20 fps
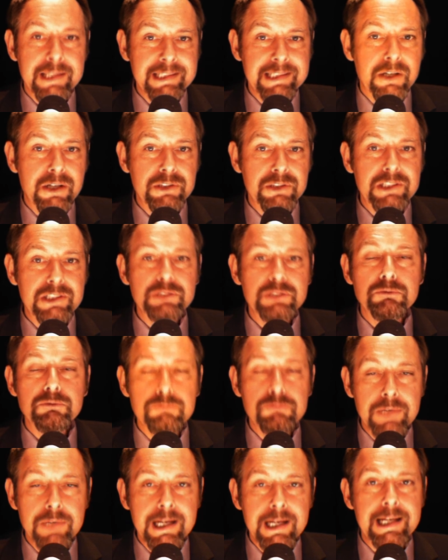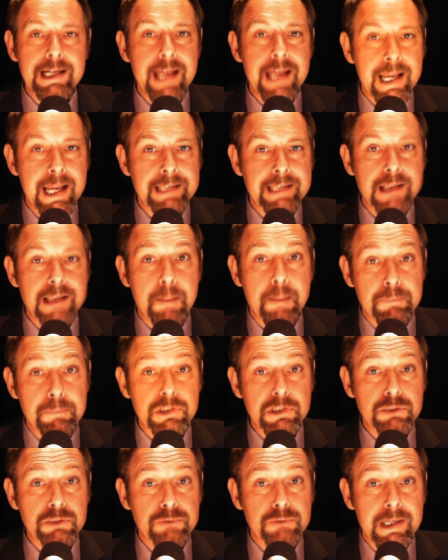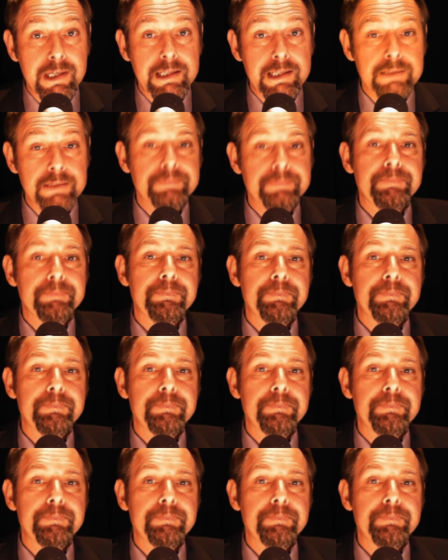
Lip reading: and this article really is a must read.